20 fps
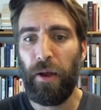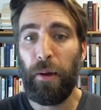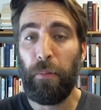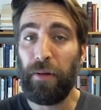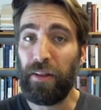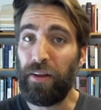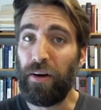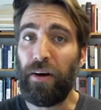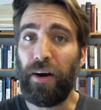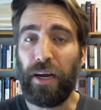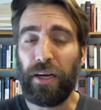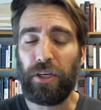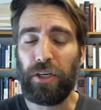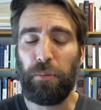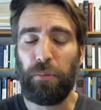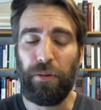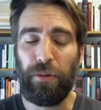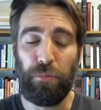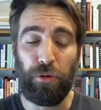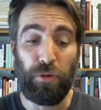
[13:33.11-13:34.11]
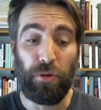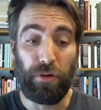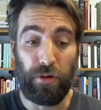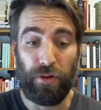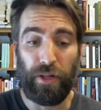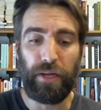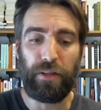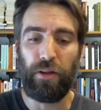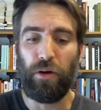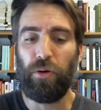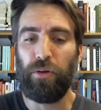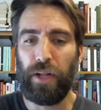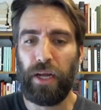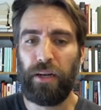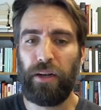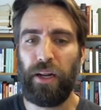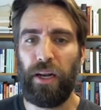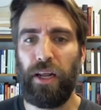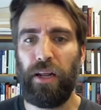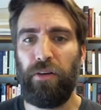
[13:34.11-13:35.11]
But there are actually people who collect the old
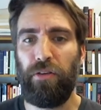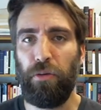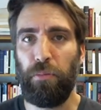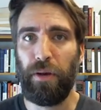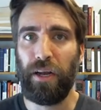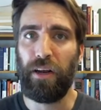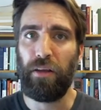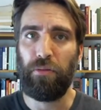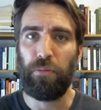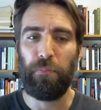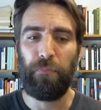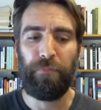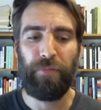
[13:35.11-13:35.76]
1982 pennies,